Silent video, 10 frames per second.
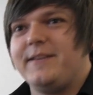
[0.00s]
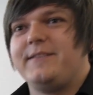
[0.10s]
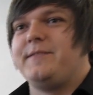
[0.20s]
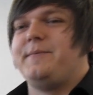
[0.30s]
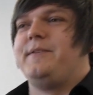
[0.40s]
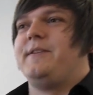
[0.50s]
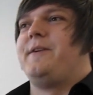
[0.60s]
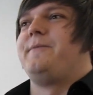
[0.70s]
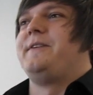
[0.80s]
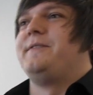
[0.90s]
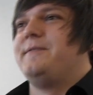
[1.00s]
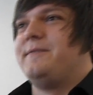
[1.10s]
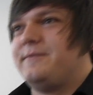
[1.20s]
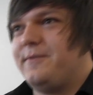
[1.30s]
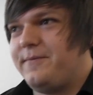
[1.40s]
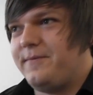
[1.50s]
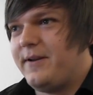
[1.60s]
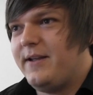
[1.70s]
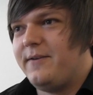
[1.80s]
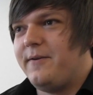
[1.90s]
It's just been a real sort of
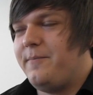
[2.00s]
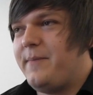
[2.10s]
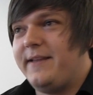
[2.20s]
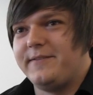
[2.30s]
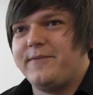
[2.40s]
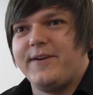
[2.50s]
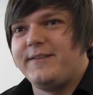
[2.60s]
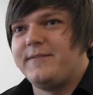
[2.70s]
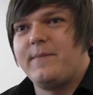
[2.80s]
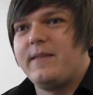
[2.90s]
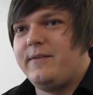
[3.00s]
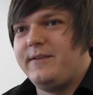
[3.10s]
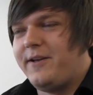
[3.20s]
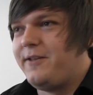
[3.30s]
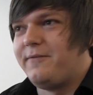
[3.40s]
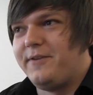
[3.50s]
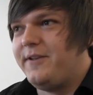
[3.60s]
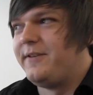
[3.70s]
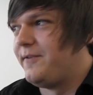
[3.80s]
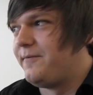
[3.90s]
amazing ride the entire 3
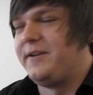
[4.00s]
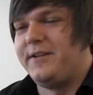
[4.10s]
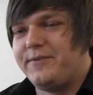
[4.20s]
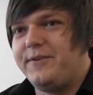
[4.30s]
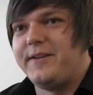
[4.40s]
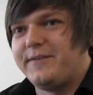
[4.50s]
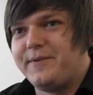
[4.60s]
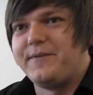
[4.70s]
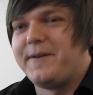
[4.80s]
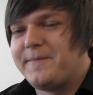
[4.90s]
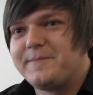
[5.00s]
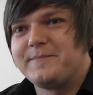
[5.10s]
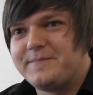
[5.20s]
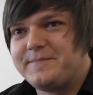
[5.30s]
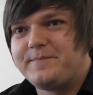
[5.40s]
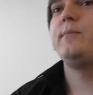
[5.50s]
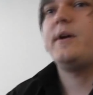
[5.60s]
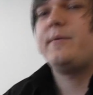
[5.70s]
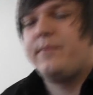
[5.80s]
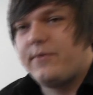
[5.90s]
years, and I've really enjoyed it. It's been great.
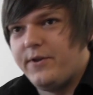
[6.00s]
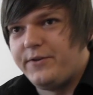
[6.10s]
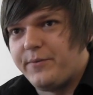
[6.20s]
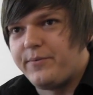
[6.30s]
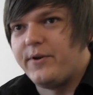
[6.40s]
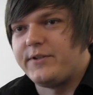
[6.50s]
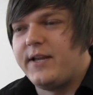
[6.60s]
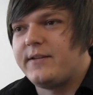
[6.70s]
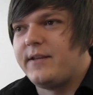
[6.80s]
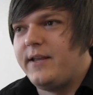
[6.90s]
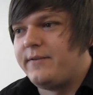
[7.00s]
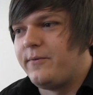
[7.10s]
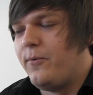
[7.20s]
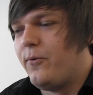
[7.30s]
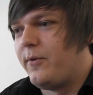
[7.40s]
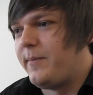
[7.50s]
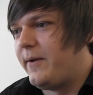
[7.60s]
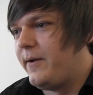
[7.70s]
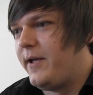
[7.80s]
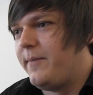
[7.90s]
My third year project is all
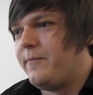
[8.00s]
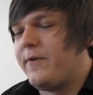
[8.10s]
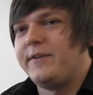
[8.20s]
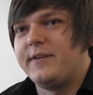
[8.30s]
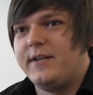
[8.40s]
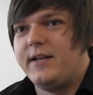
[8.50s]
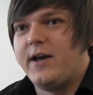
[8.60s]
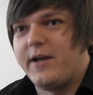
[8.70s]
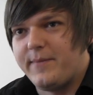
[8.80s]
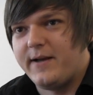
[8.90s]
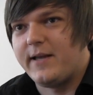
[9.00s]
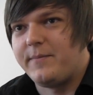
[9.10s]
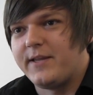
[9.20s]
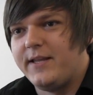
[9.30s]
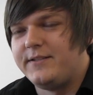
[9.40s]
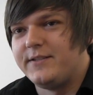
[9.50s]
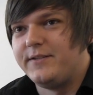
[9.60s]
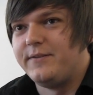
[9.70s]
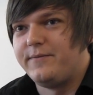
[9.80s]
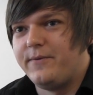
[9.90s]
about writing an iPad
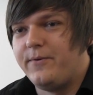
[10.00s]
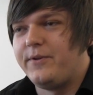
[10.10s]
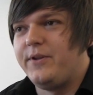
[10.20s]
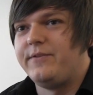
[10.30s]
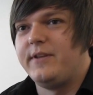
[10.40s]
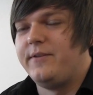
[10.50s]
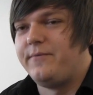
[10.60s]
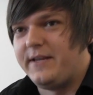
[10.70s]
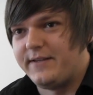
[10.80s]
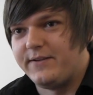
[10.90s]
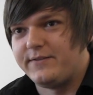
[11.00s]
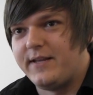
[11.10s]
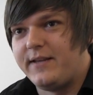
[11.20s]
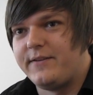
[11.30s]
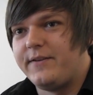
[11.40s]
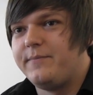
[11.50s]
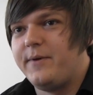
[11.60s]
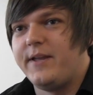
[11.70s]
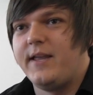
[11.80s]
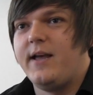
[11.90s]
application for use in the retail sector
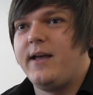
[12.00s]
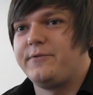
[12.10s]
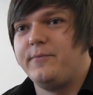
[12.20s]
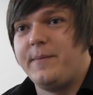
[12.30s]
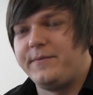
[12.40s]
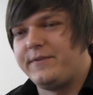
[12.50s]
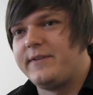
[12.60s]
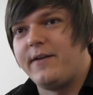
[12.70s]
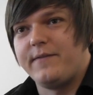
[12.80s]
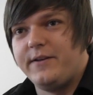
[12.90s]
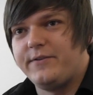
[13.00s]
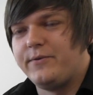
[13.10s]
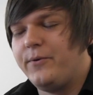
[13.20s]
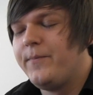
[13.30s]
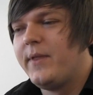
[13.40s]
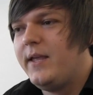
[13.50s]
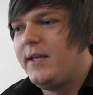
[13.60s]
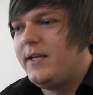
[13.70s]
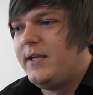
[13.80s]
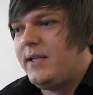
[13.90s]
by actual members of staff in a store.
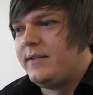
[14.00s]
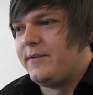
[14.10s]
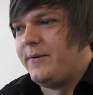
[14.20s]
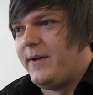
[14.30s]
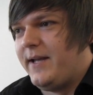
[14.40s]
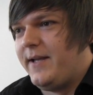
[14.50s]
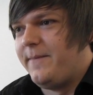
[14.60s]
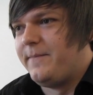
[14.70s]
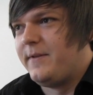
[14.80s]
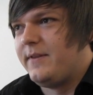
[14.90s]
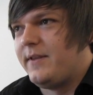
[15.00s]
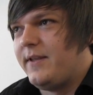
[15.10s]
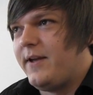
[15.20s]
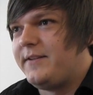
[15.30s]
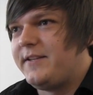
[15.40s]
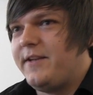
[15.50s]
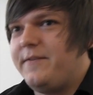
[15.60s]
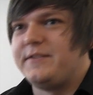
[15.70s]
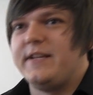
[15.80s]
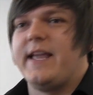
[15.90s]
So the idea
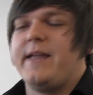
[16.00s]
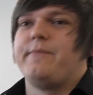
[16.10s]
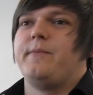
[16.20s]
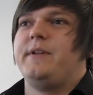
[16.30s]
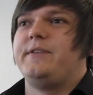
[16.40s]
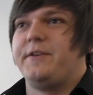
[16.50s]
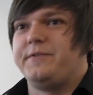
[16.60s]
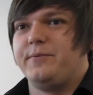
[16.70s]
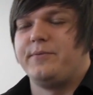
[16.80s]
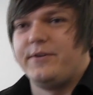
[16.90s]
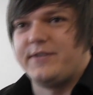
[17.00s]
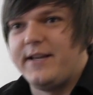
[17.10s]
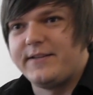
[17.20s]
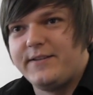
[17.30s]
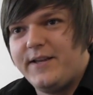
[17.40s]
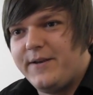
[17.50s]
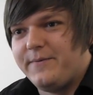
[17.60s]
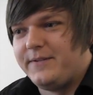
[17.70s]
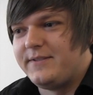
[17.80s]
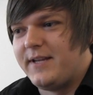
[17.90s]
originally came from an industrial project,
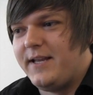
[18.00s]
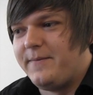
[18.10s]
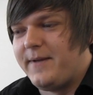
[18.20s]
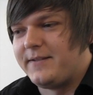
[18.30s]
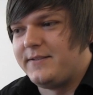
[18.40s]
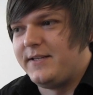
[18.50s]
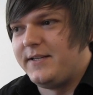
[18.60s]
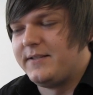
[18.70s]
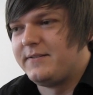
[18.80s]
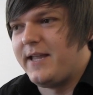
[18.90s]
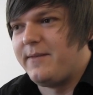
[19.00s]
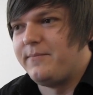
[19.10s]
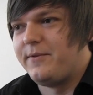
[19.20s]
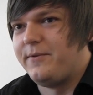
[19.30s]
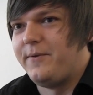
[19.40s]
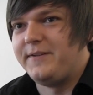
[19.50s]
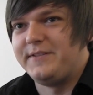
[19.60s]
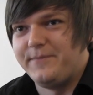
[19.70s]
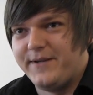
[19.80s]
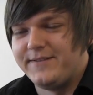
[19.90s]
which actually came through
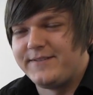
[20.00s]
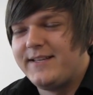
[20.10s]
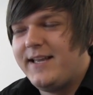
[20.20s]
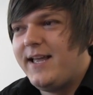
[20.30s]
ITWales.